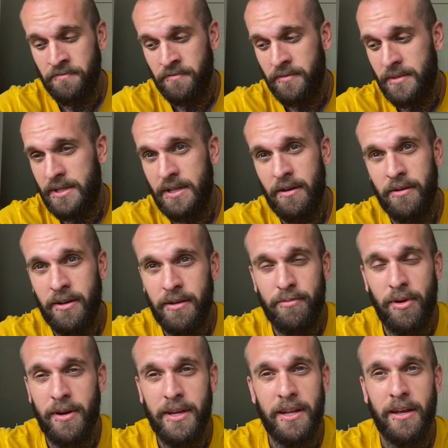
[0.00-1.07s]
So I'm
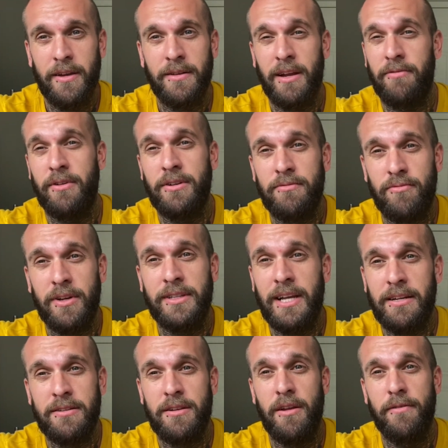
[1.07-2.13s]
probably going to go down right
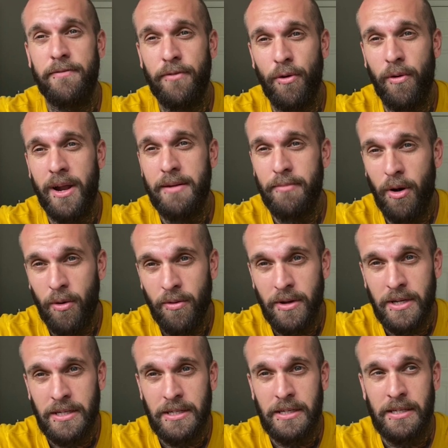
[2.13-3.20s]
down to like 4 nmol.
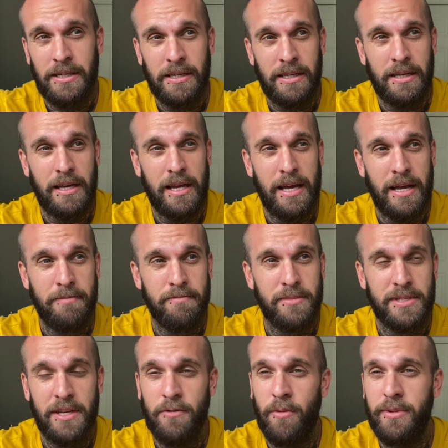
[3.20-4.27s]

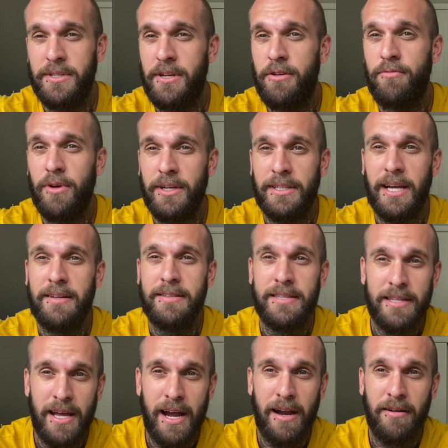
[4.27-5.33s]
So you want me to go right down to
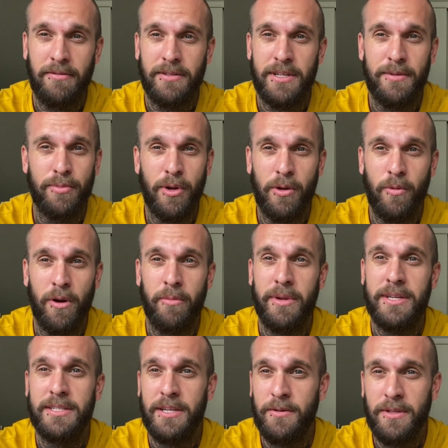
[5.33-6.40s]
there, to the point where I'll be
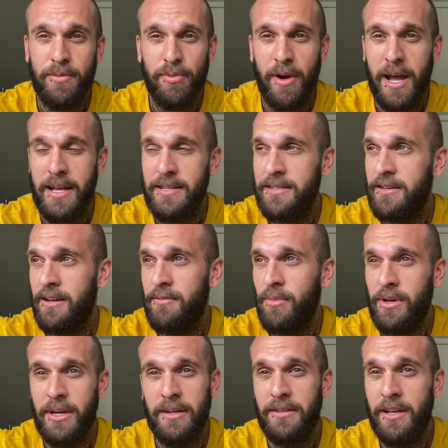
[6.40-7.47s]
so depressed, I
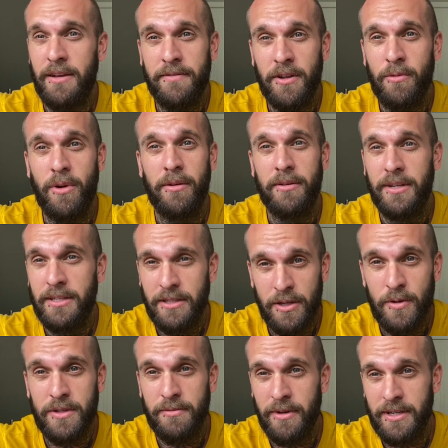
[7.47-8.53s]
don't even know what I'm going to do
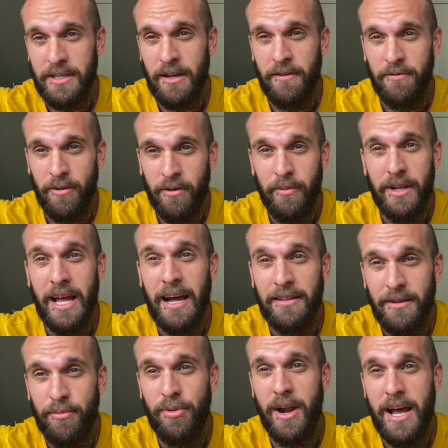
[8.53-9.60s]
to myself, or I'm going to be that
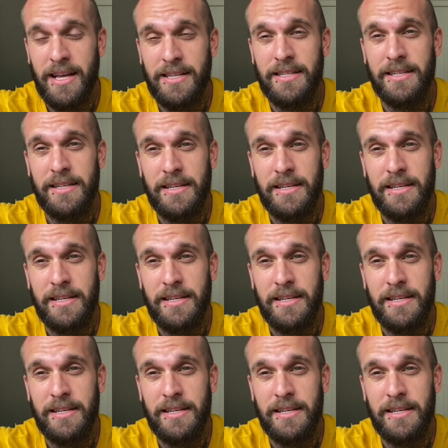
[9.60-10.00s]
depressed.